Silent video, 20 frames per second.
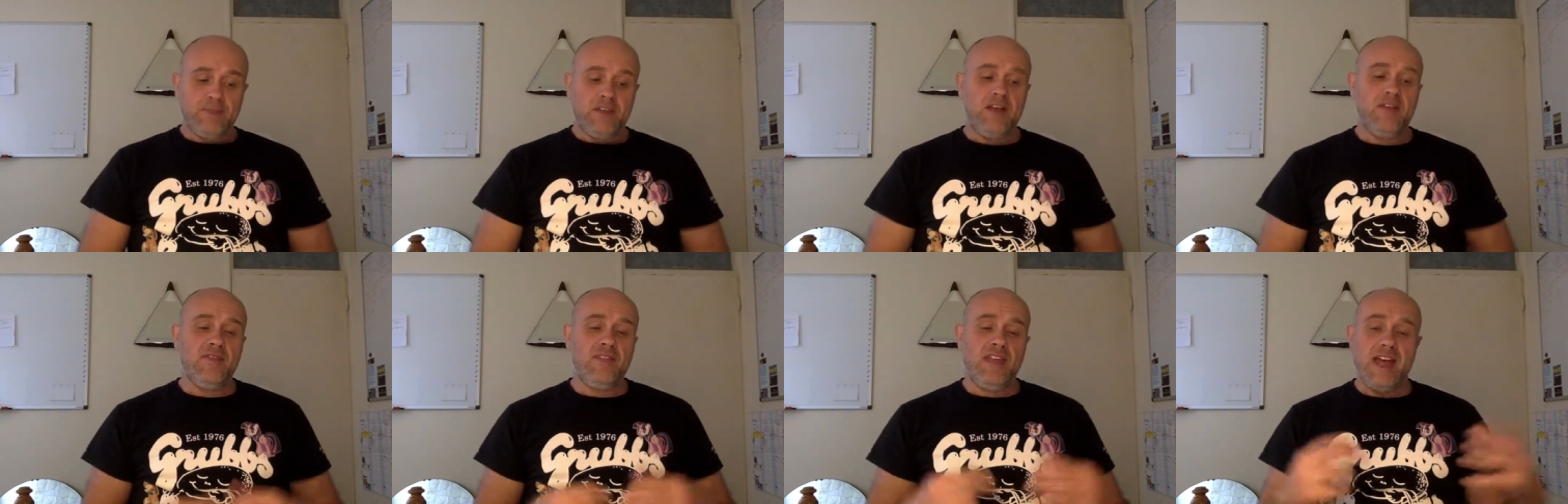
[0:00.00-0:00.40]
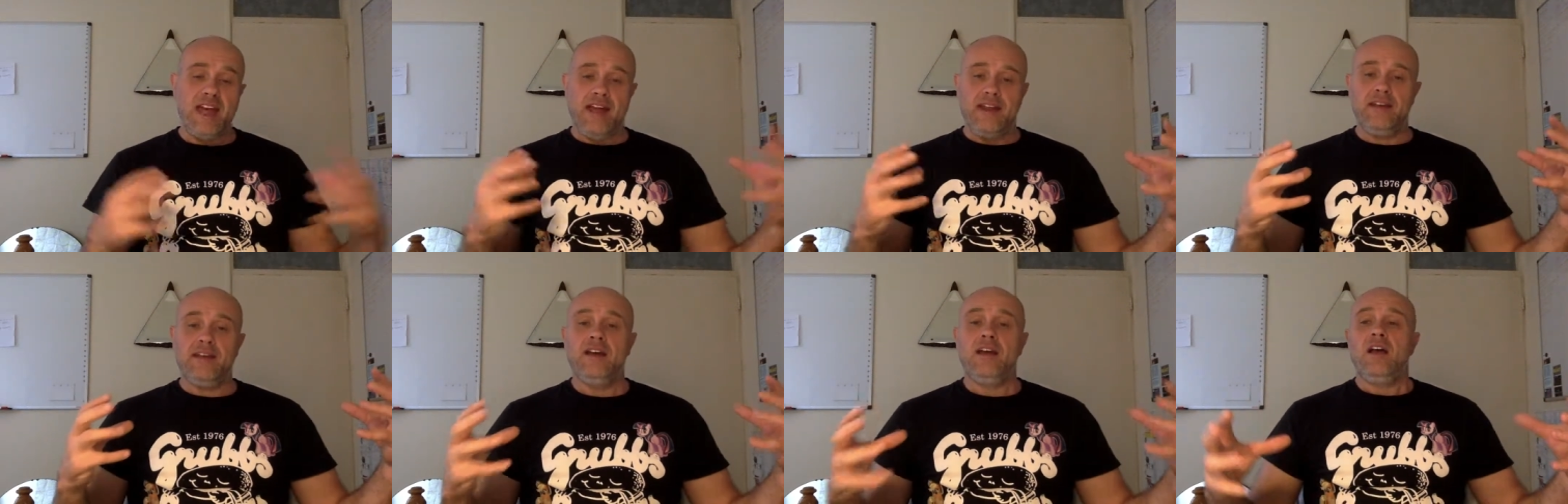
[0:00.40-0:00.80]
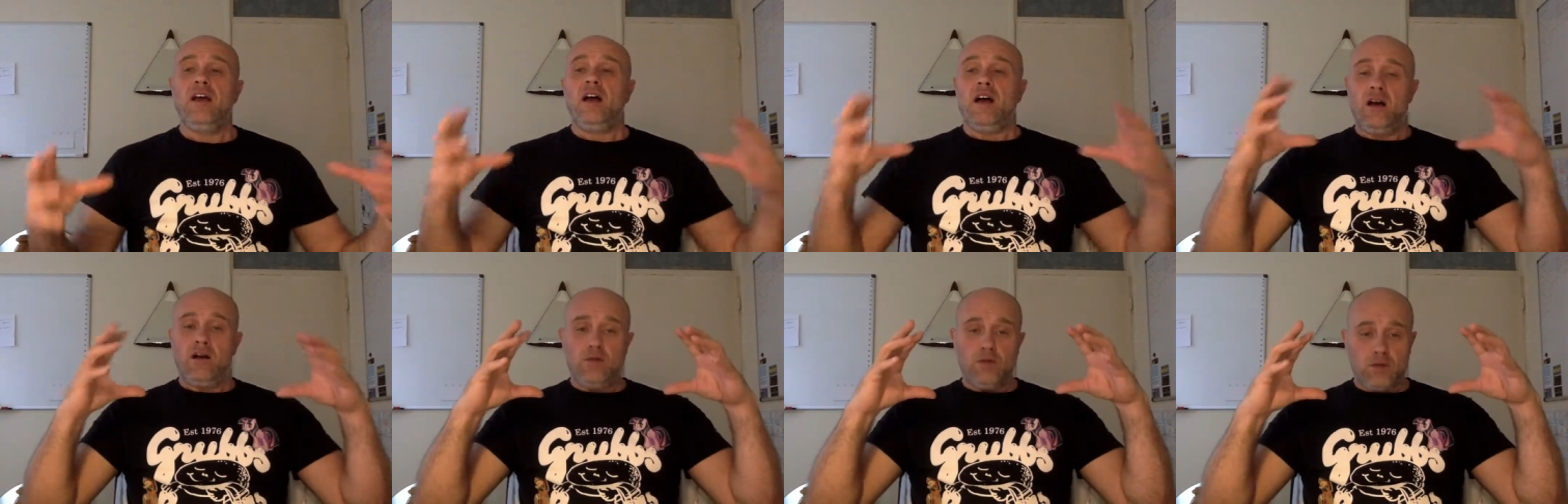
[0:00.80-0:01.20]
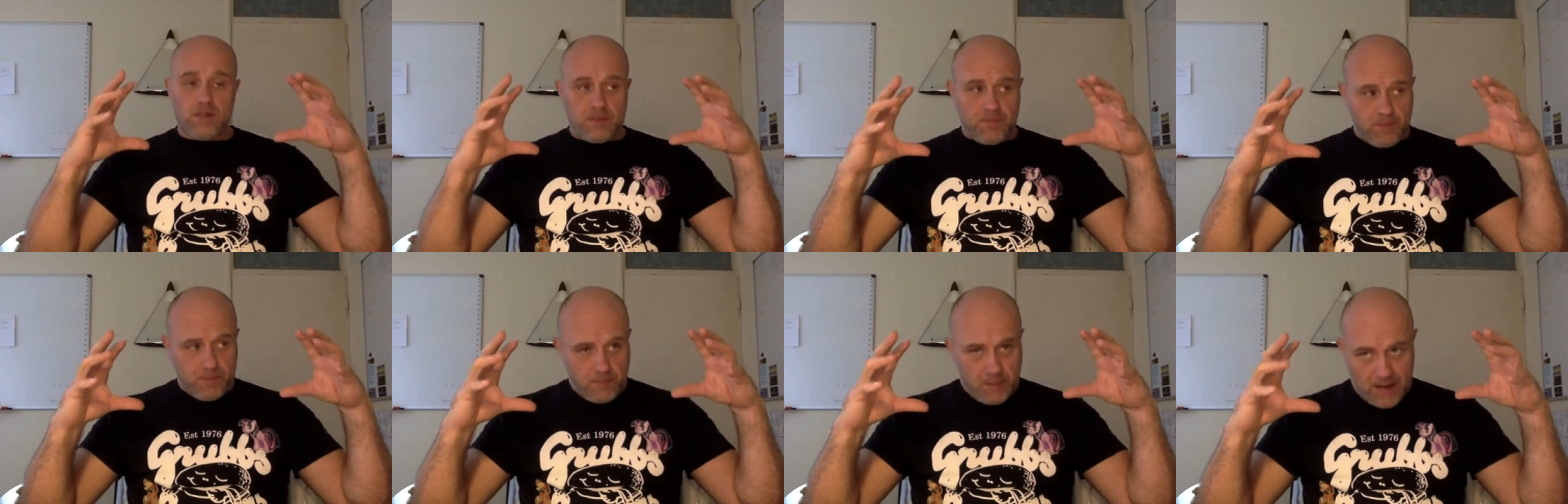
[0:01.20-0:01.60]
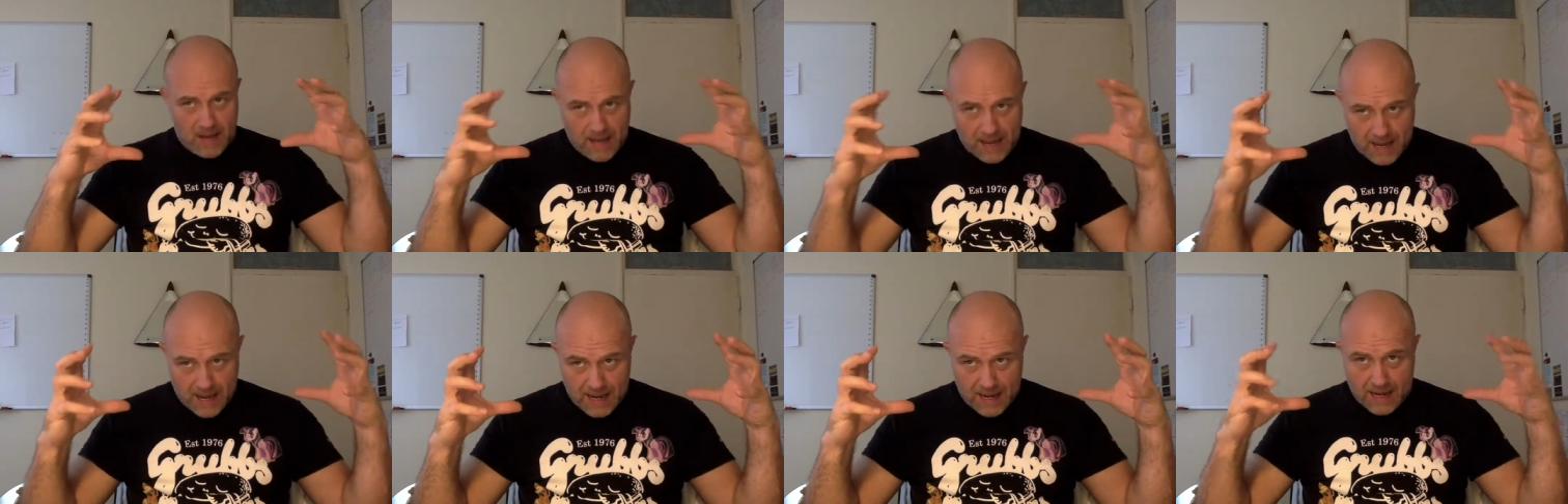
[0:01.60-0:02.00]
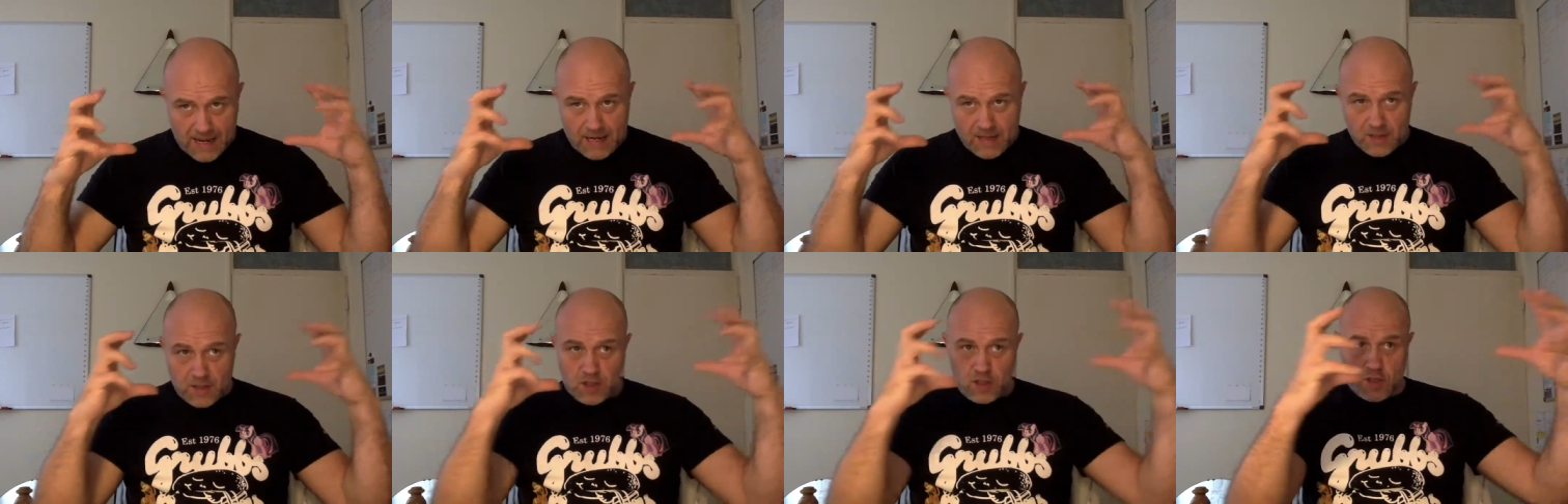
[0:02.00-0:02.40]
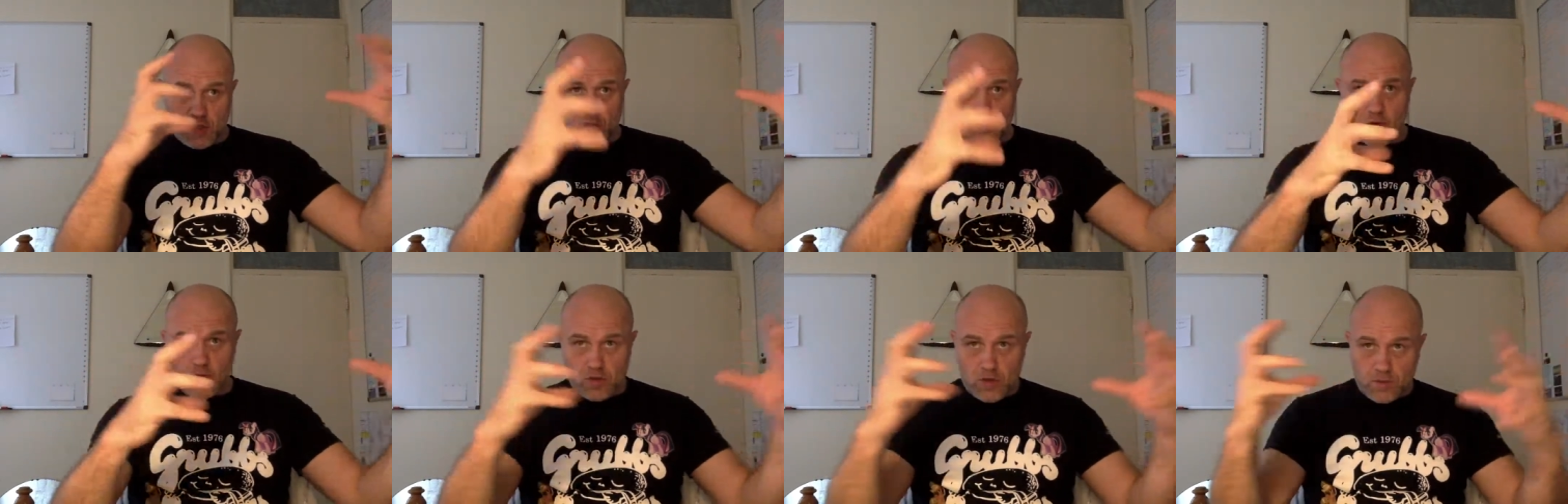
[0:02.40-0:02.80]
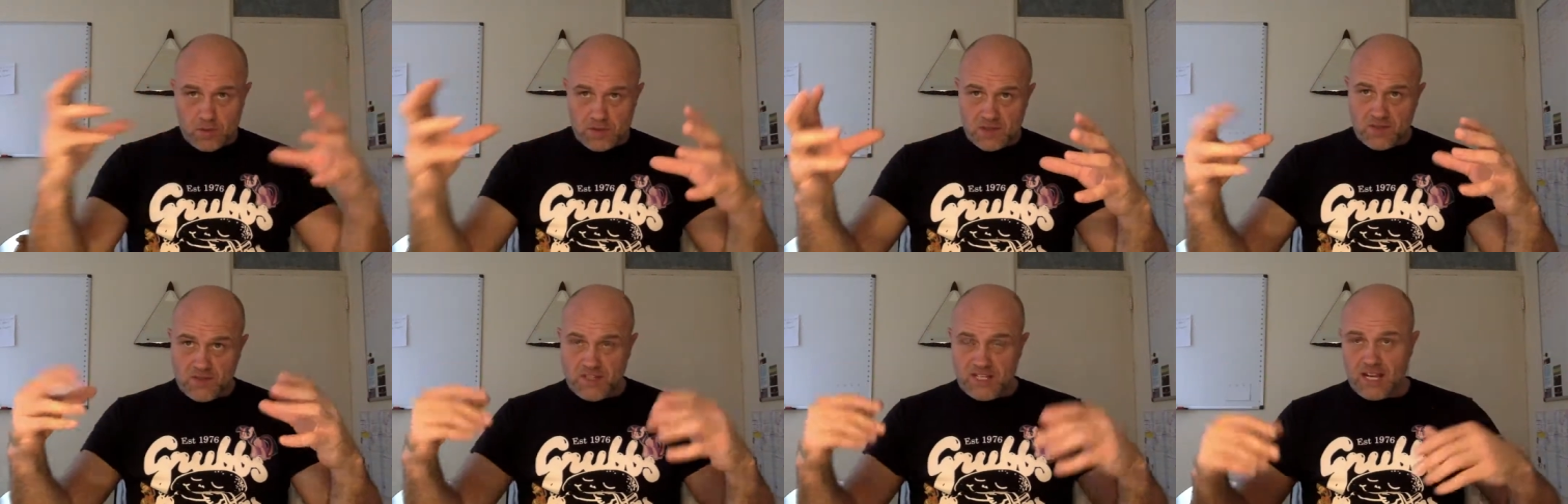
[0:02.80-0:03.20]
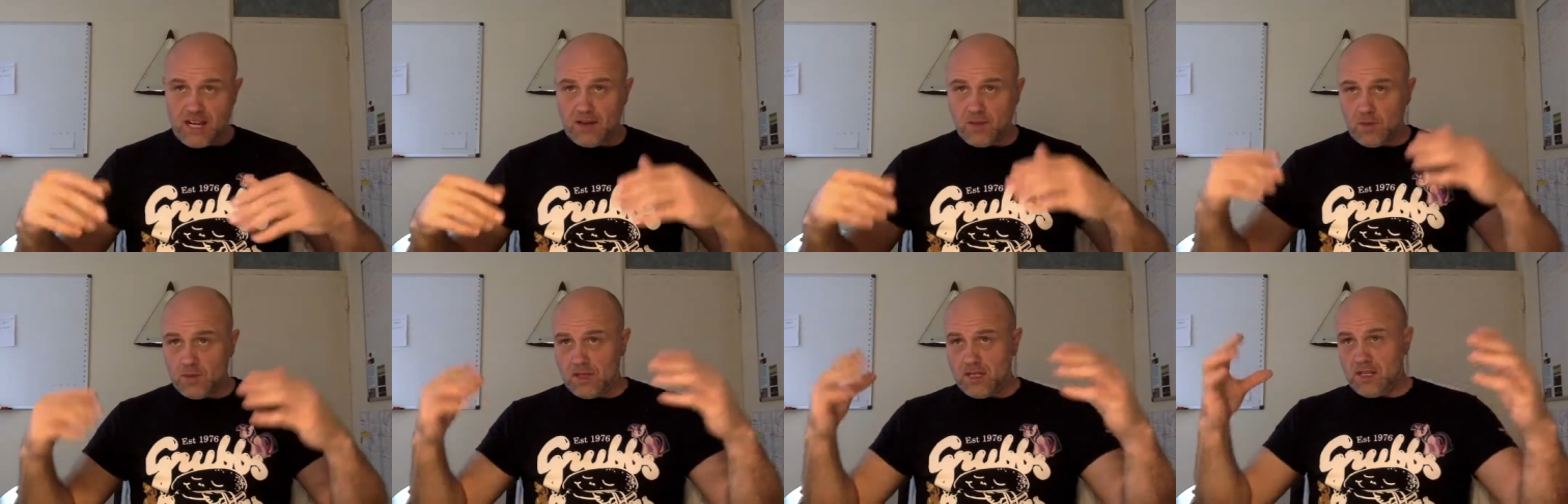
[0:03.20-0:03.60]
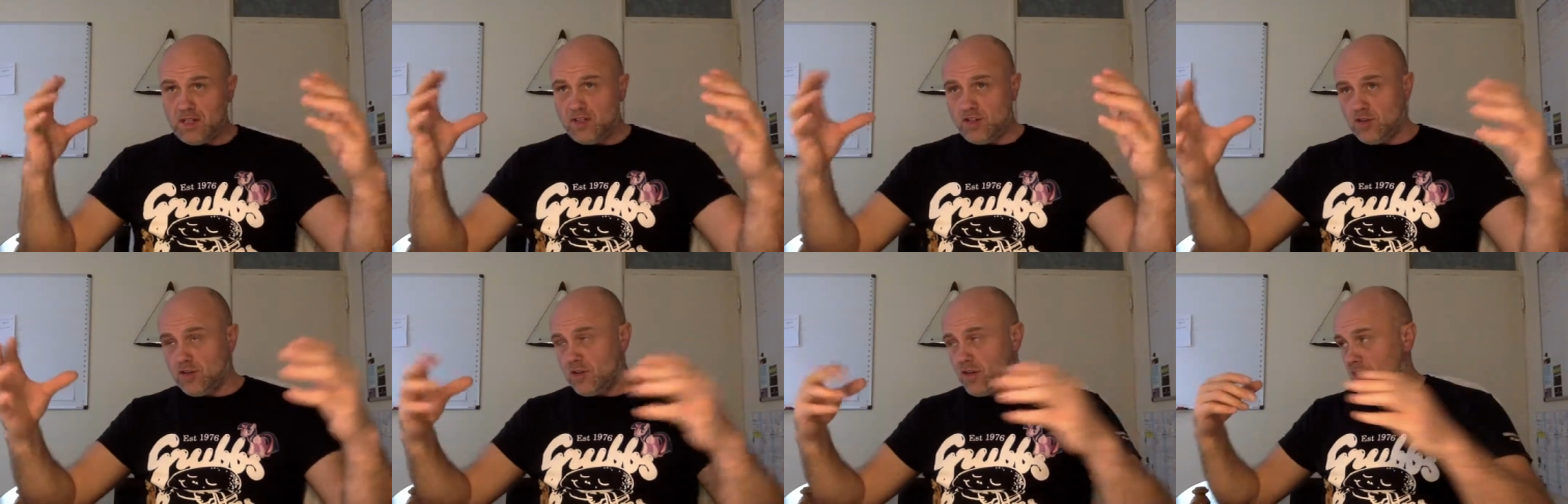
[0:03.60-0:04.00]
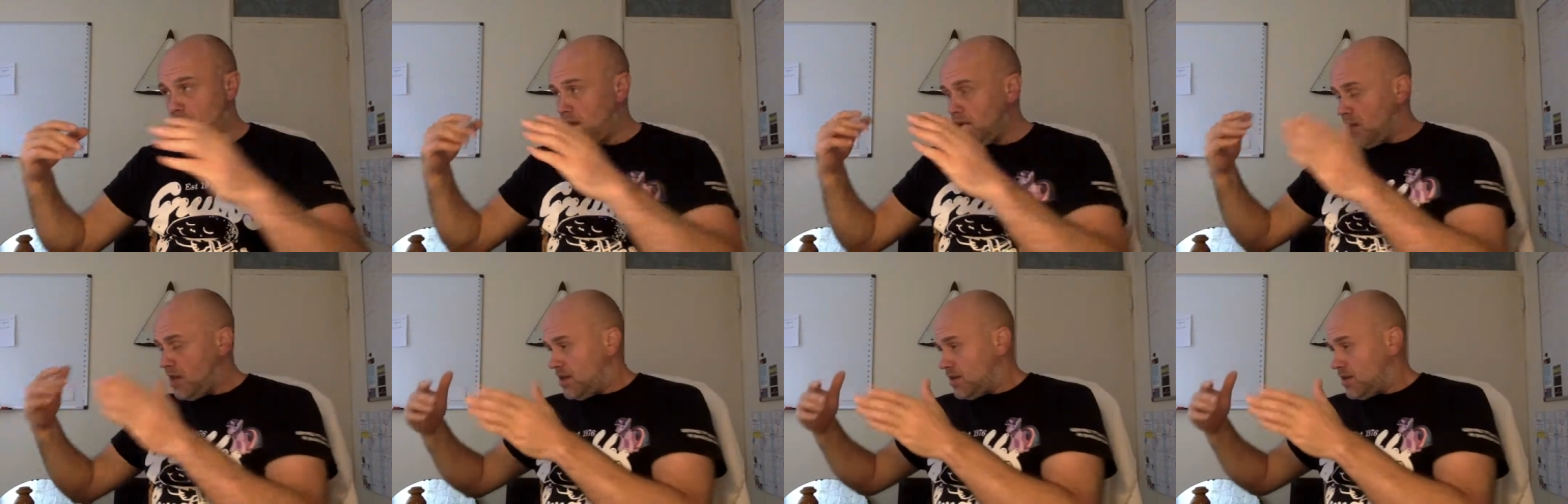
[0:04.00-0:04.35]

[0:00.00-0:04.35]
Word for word: And then I would pair two groups of 10 with each other.